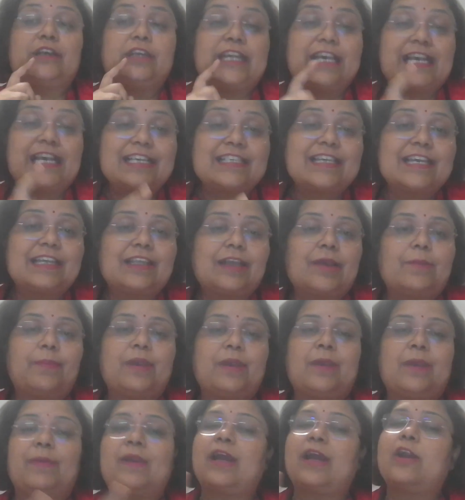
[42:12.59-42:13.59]
teasing the
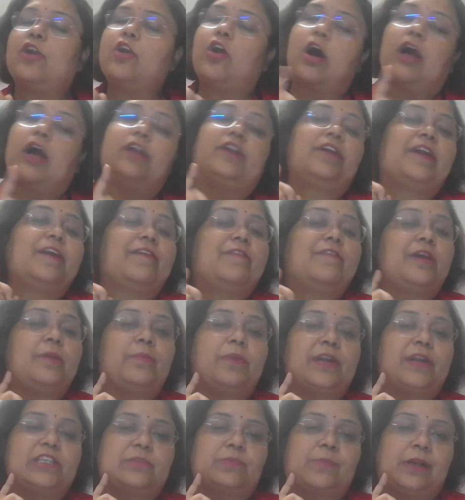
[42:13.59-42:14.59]
baby and not
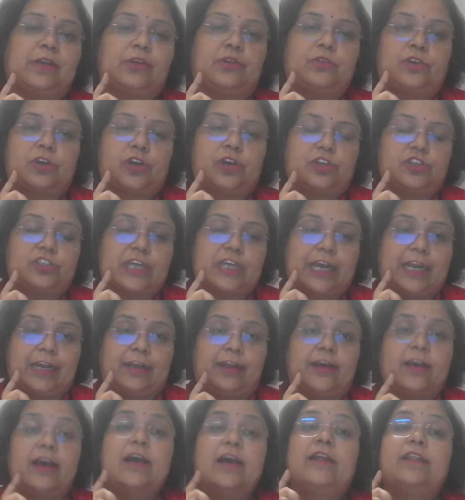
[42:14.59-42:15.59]
giving breast milk to your
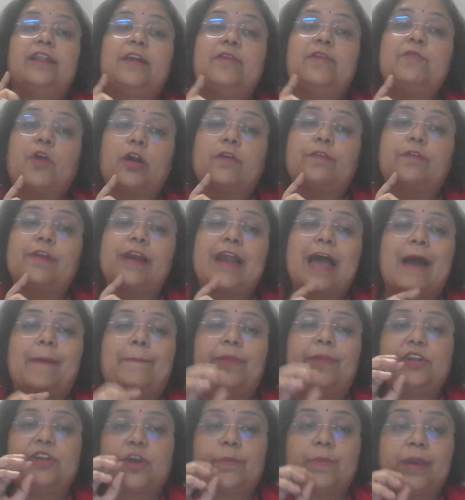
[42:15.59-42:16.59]
child. And what will
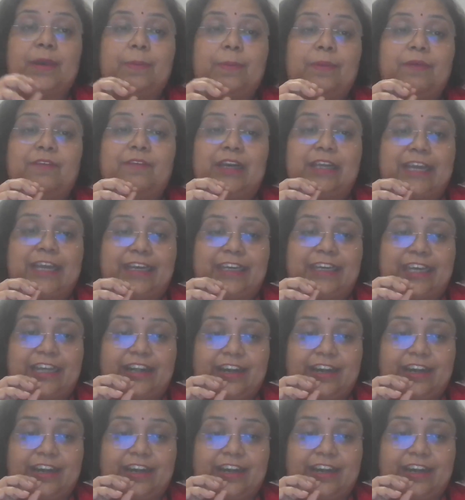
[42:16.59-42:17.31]
happen? Your baby will get